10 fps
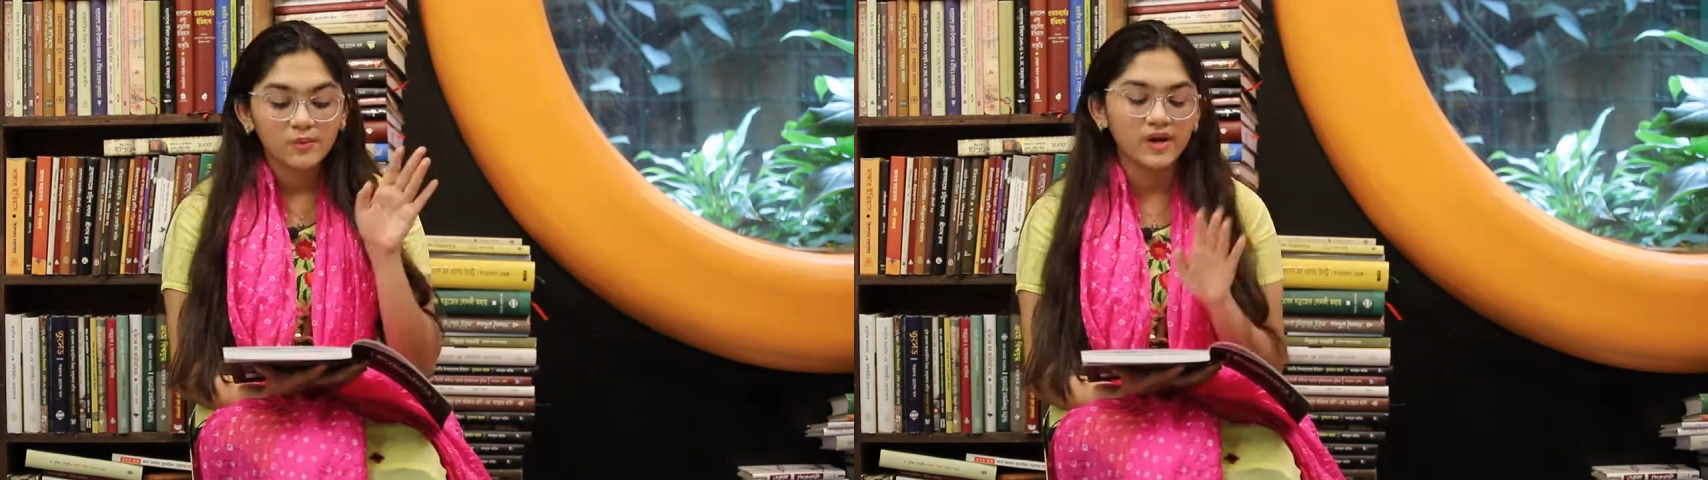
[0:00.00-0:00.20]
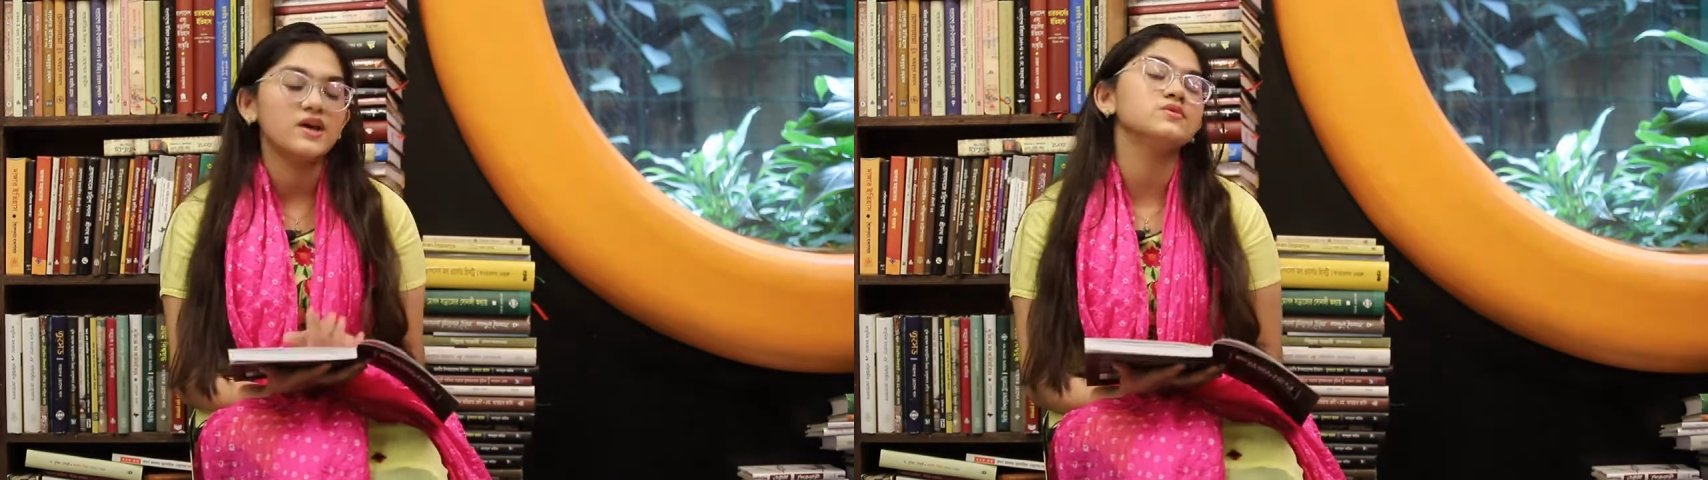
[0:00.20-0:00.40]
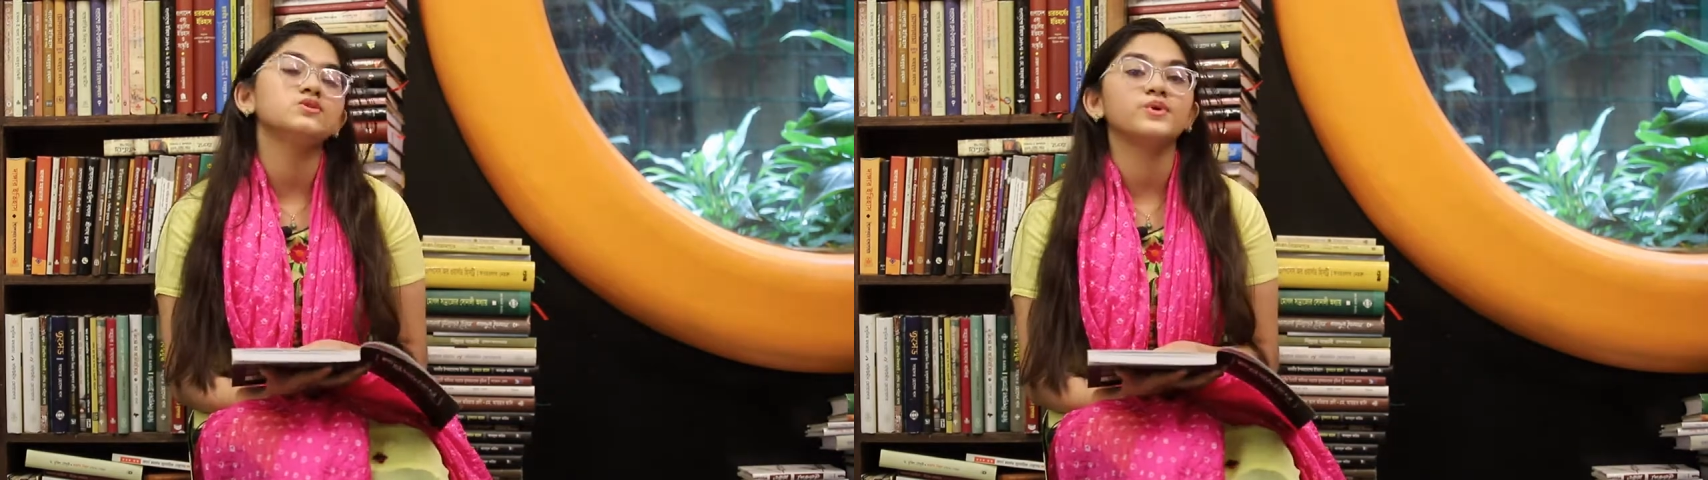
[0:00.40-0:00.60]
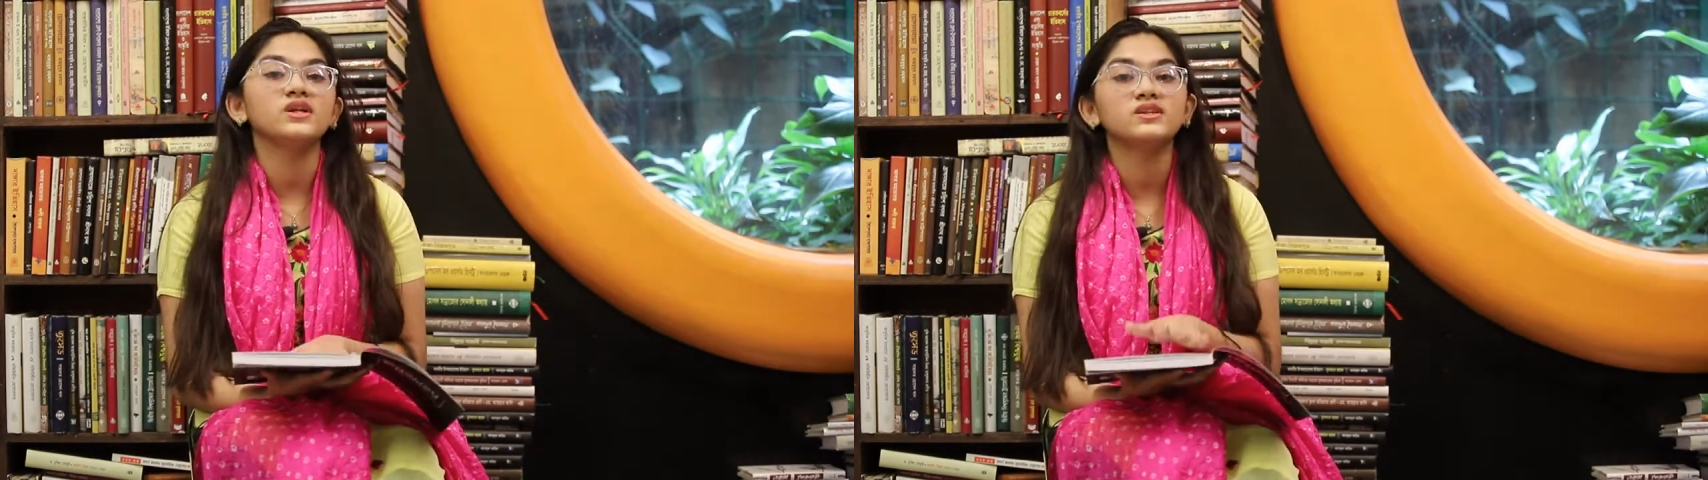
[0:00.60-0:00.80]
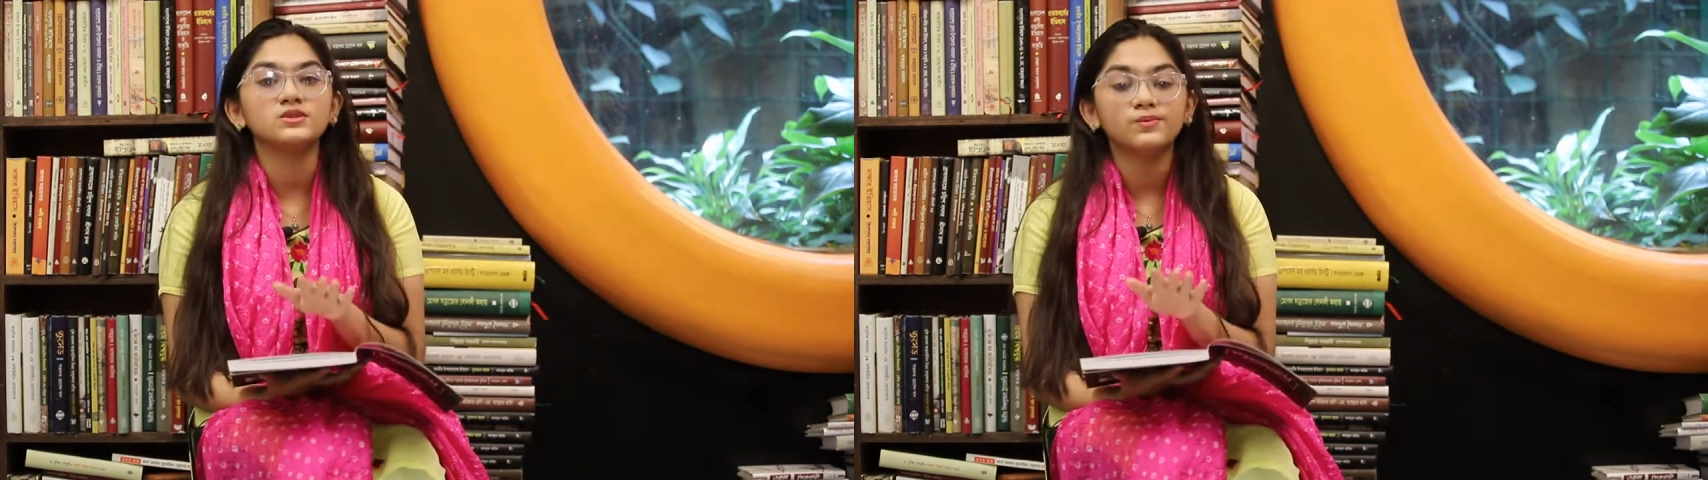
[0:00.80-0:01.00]
When I was
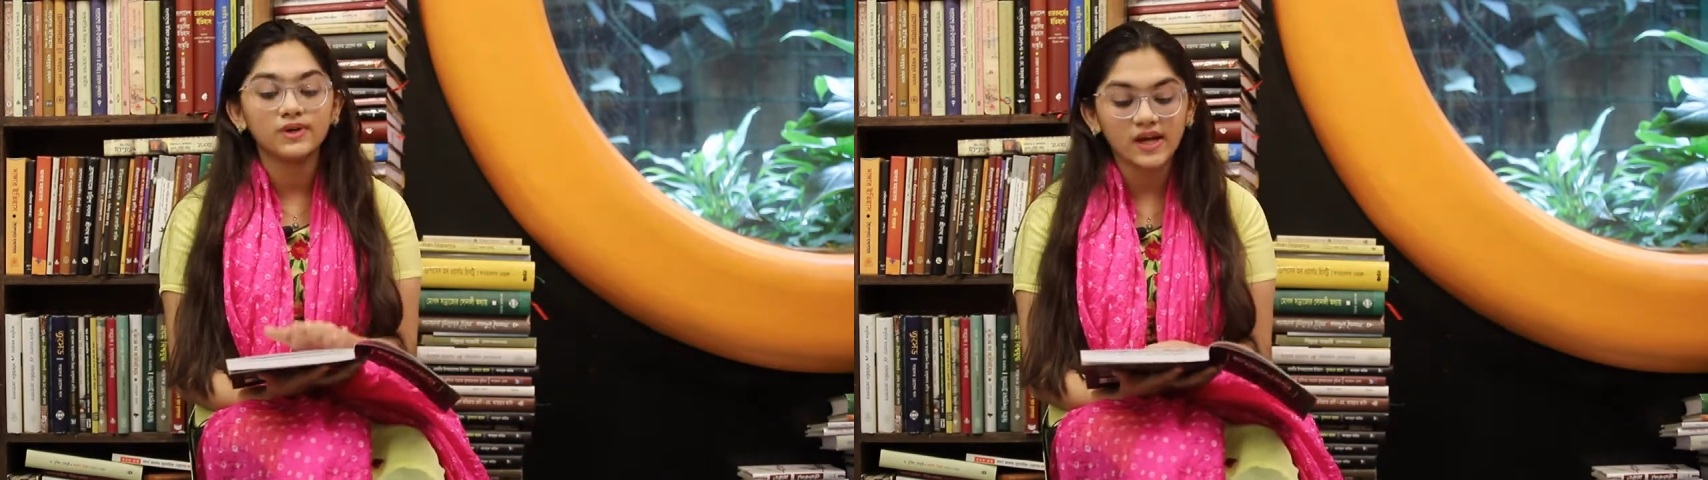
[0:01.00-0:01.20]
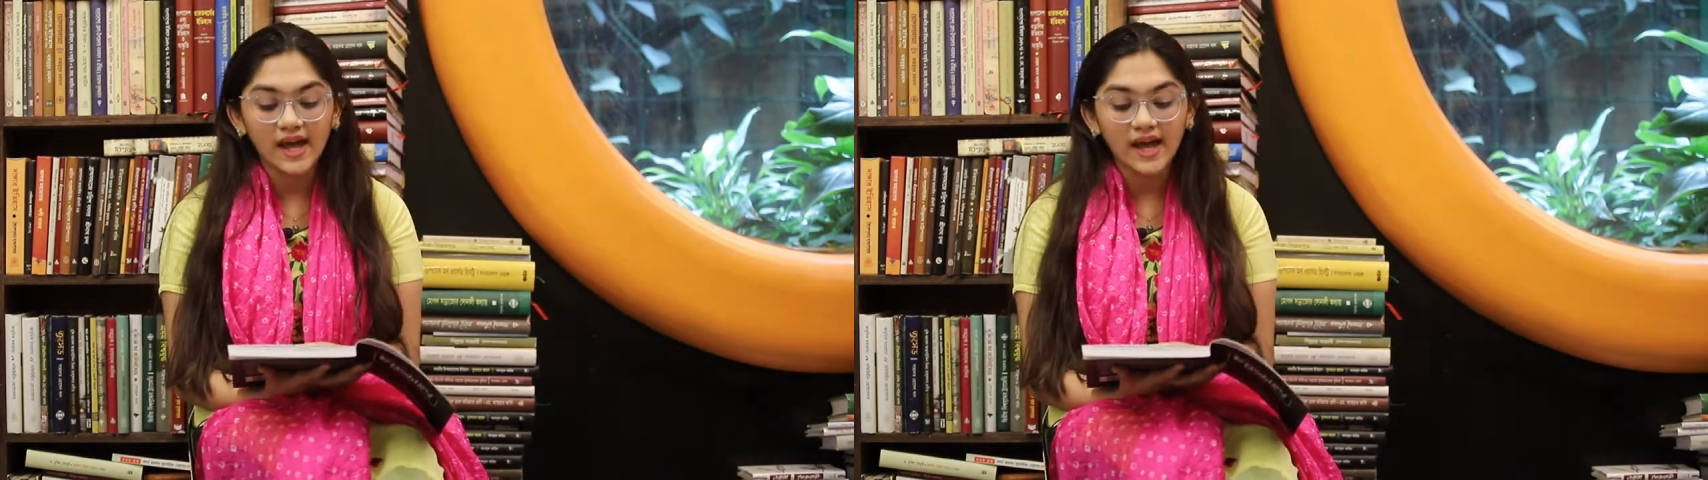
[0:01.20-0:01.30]
reading this book,